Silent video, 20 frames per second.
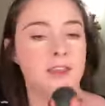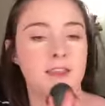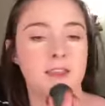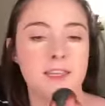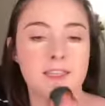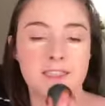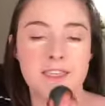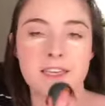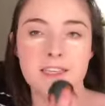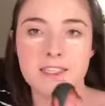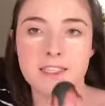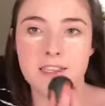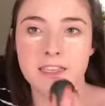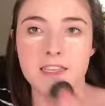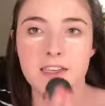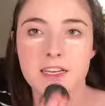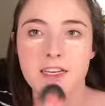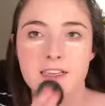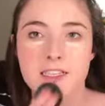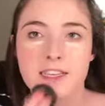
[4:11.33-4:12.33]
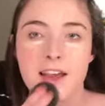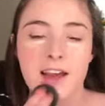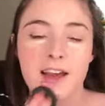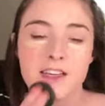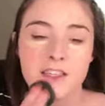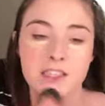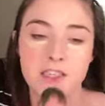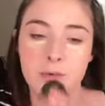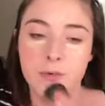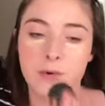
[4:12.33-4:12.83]
This concealer is
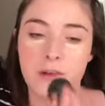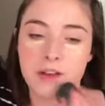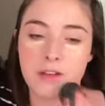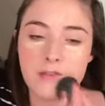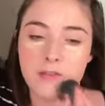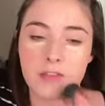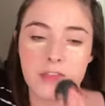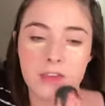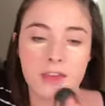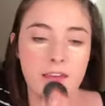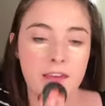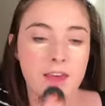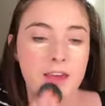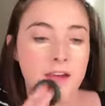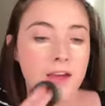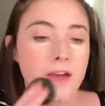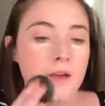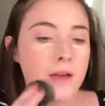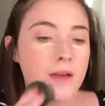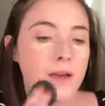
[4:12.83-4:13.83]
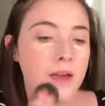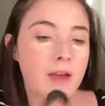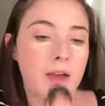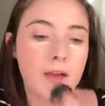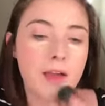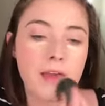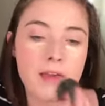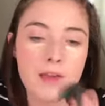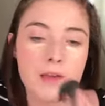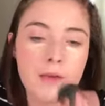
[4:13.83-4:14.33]
actually one of the
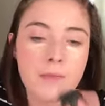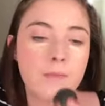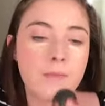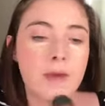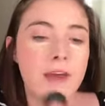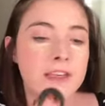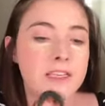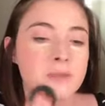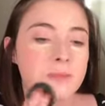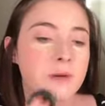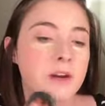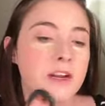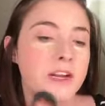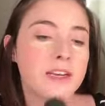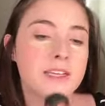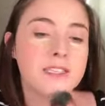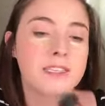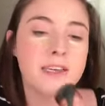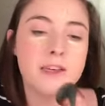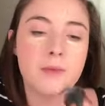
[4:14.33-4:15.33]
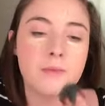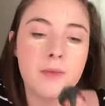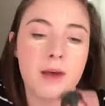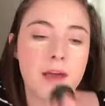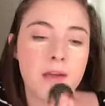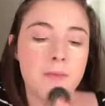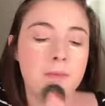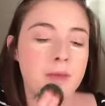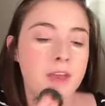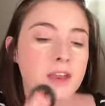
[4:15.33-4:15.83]
best products in my
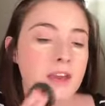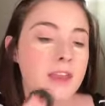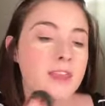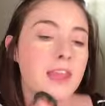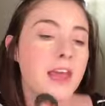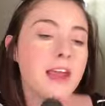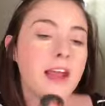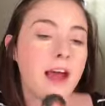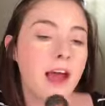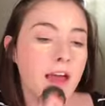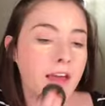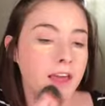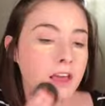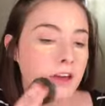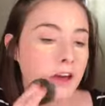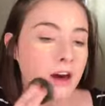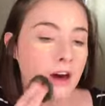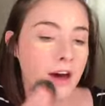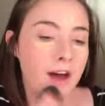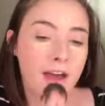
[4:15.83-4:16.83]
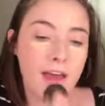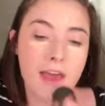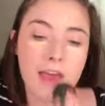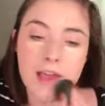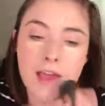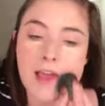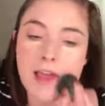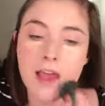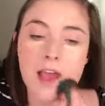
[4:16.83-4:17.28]
opinion that I got.